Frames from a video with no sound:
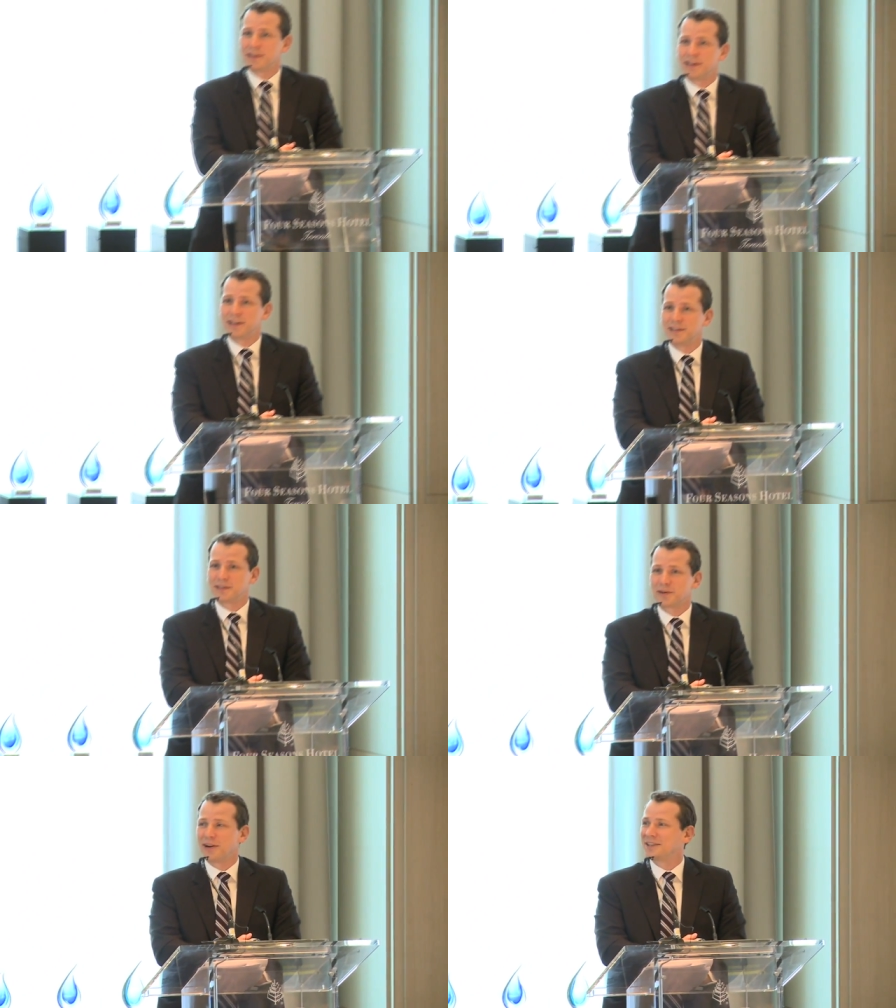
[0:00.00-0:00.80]

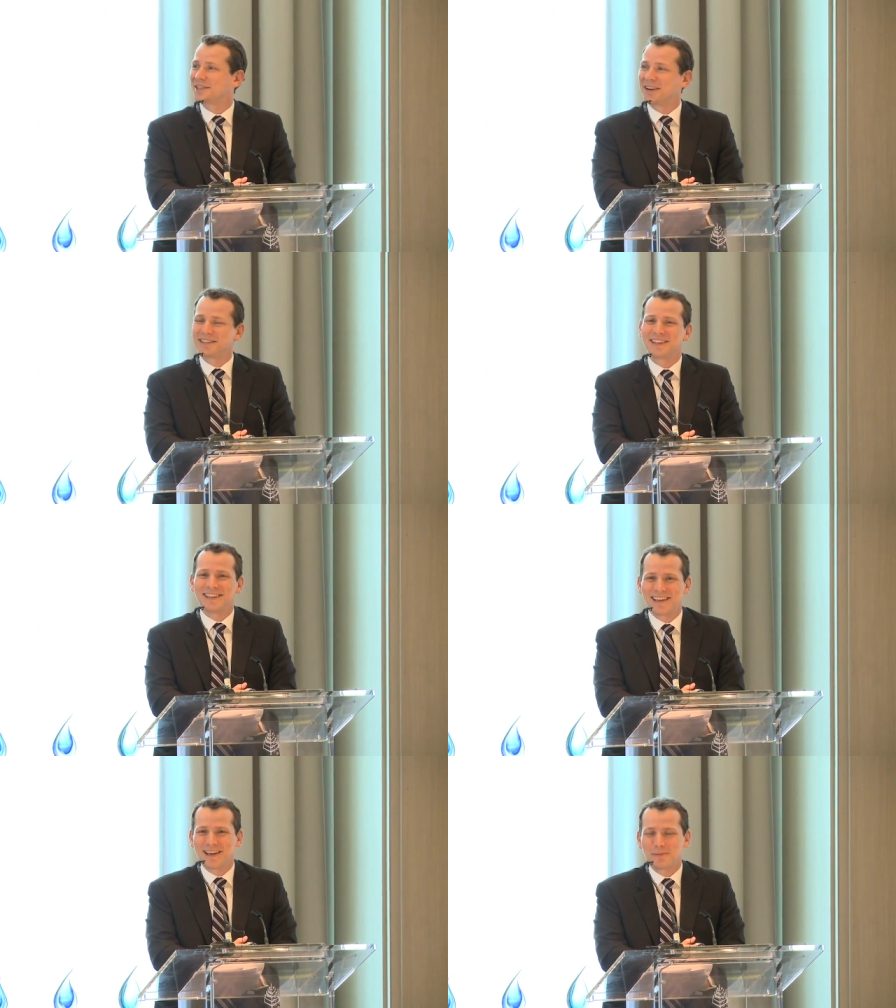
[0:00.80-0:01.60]
it's a great start to
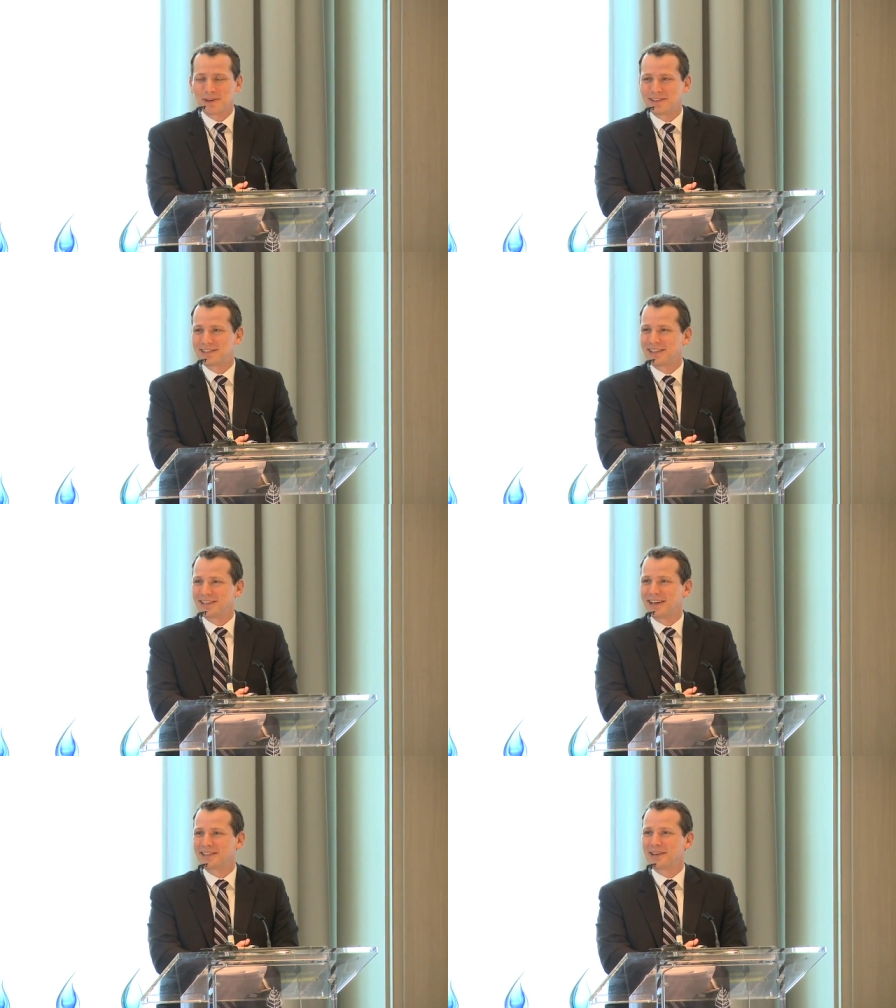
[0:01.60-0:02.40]
the day, but
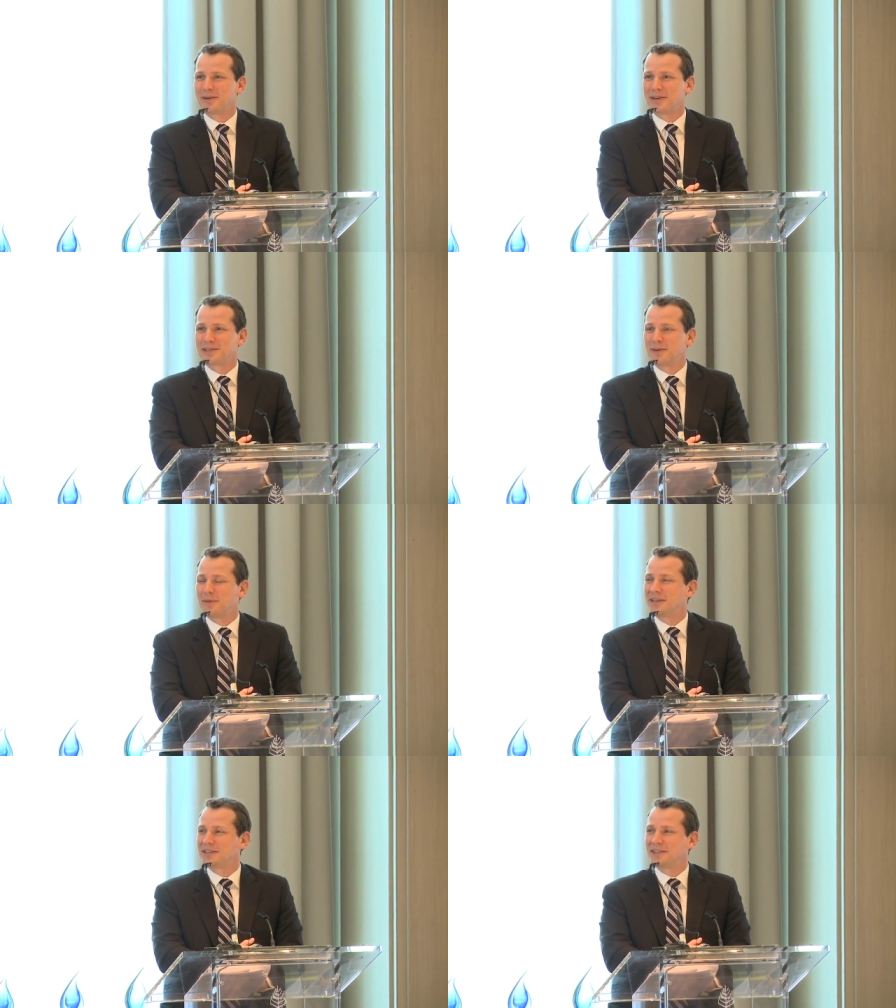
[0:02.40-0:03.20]
as I
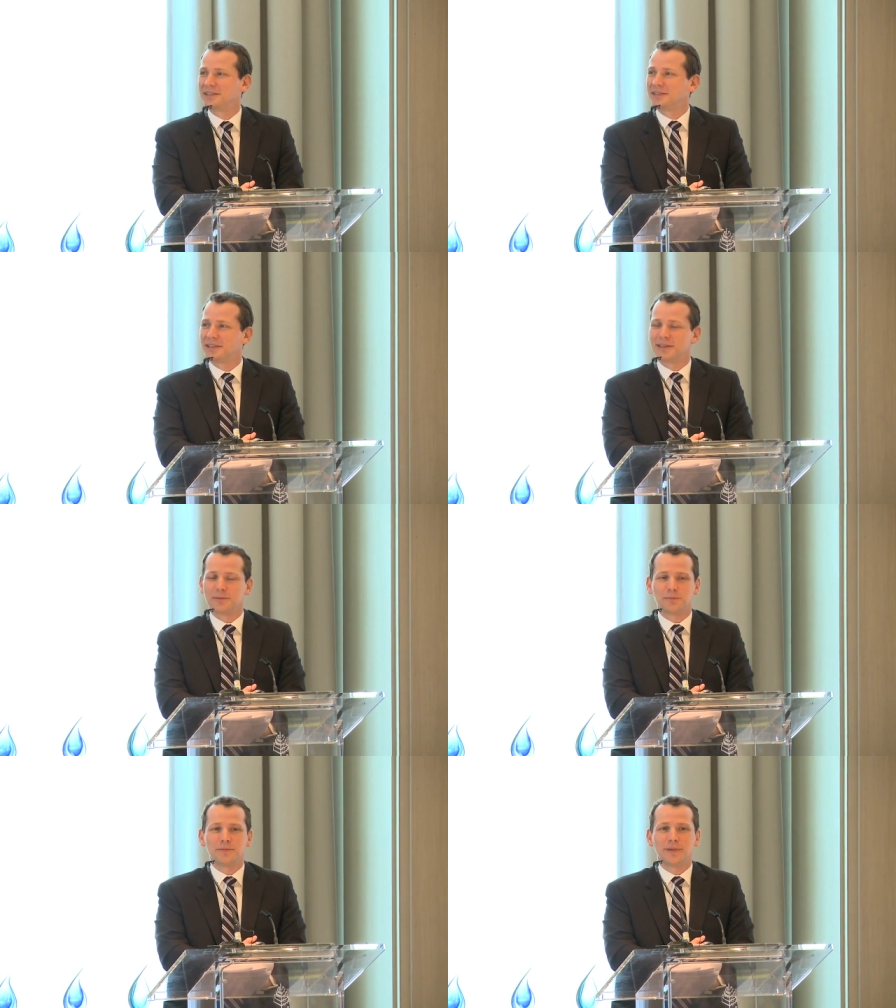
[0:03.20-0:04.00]
mentioned,
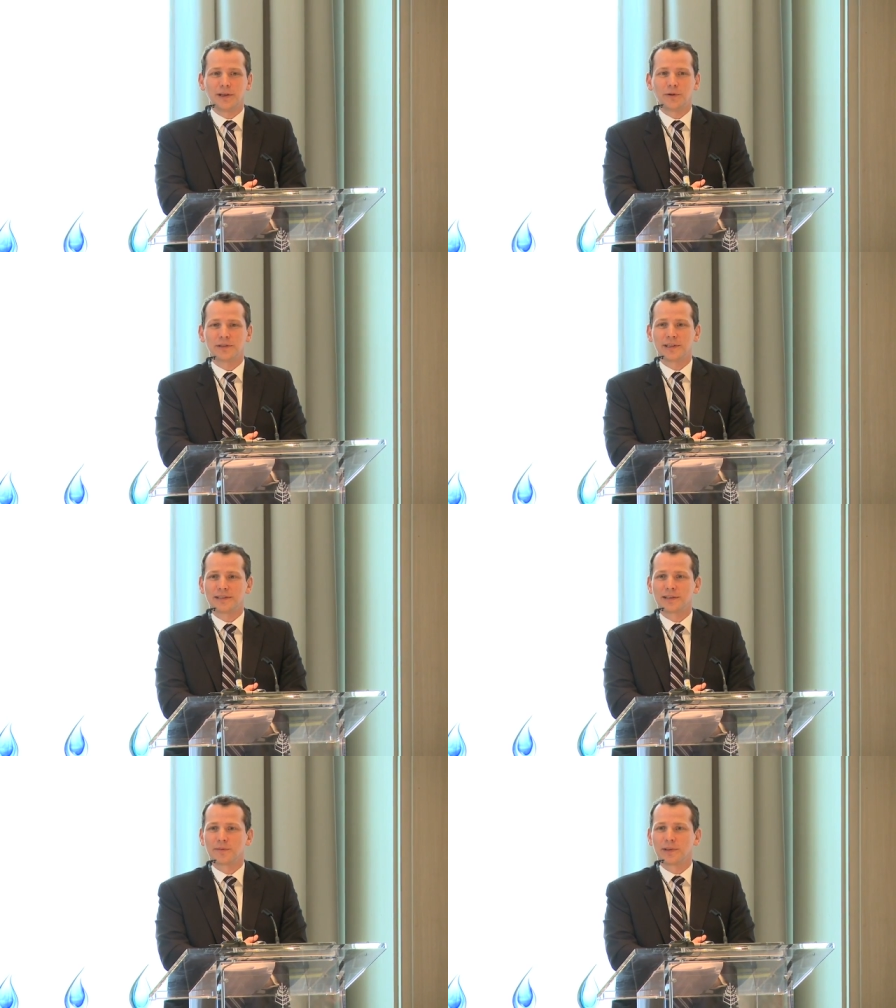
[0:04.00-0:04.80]
you know,
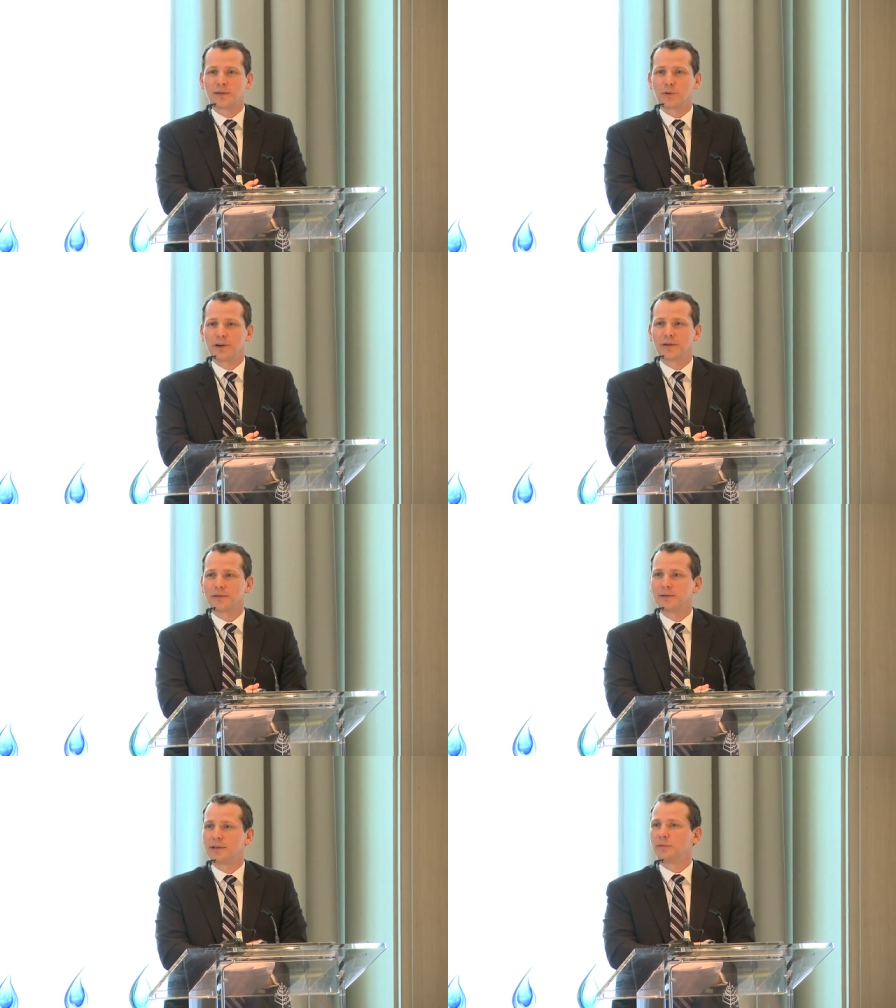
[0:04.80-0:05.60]
it's something
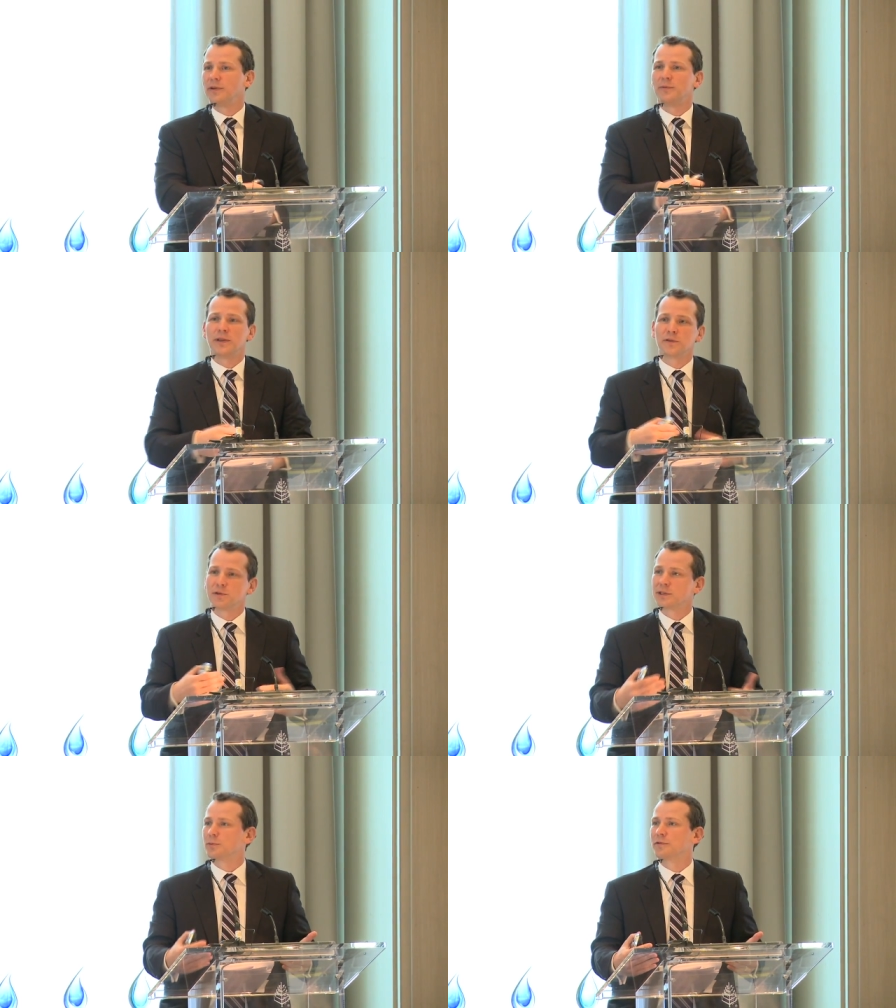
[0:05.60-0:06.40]
where we've been
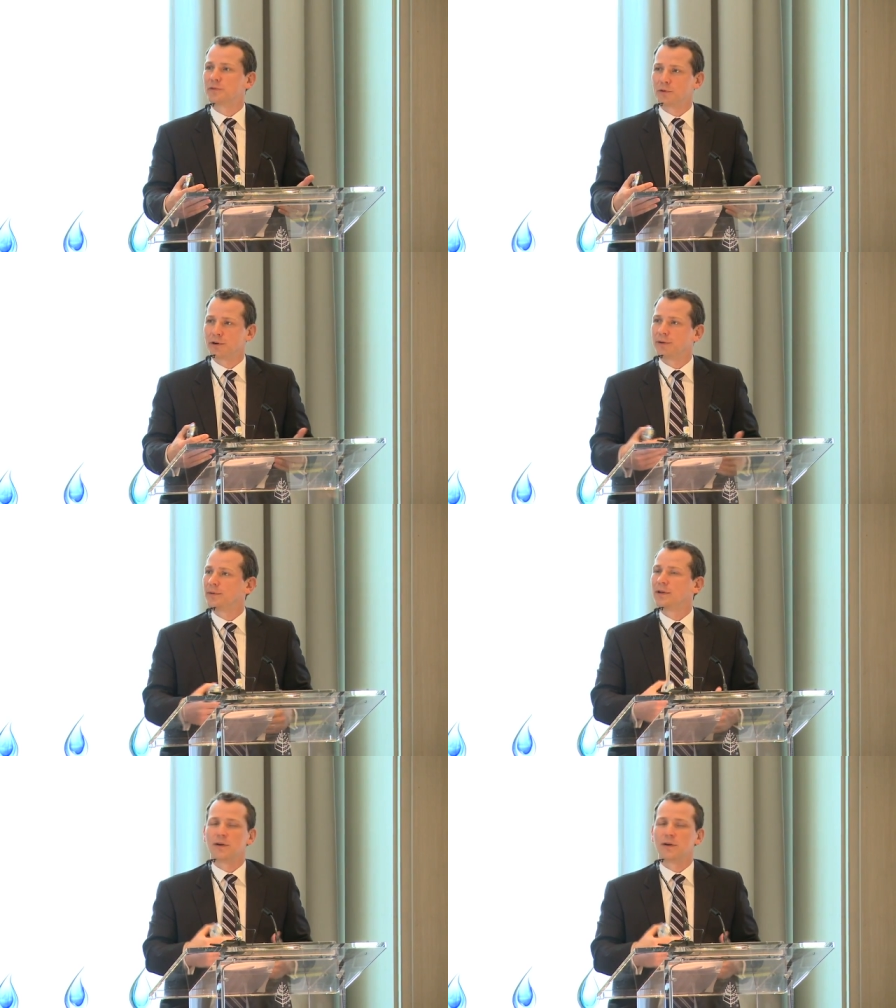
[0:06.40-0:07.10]
through this before.